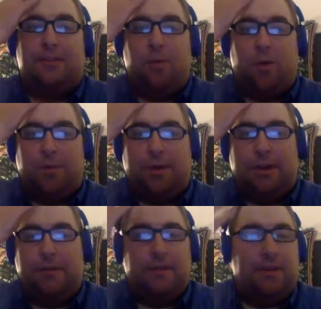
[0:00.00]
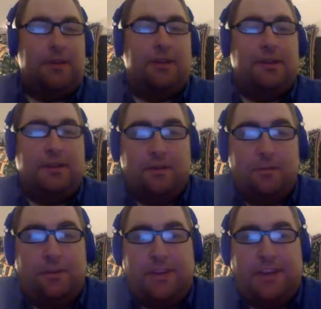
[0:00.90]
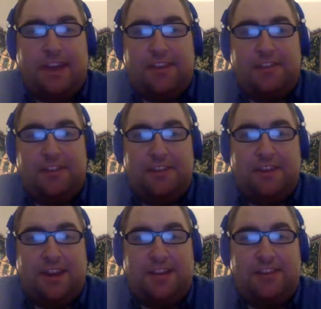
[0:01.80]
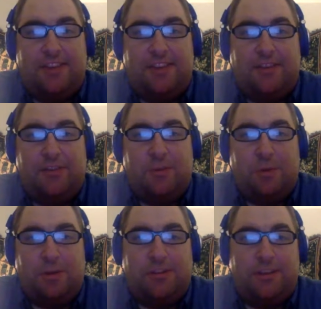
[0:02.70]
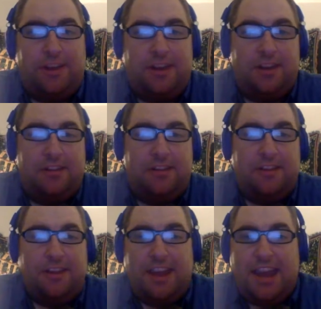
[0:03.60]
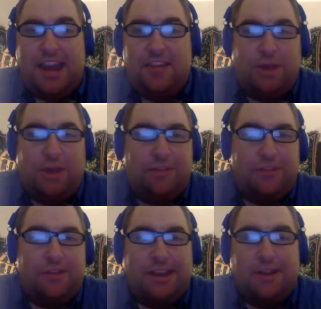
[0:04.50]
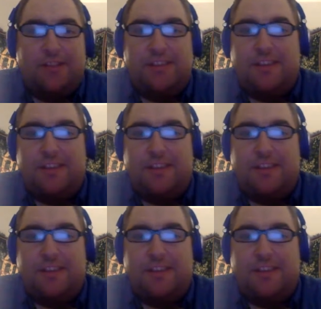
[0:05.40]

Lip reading: Corbin was excellent tonight. 7 scoreless innings, 12 strikeouts.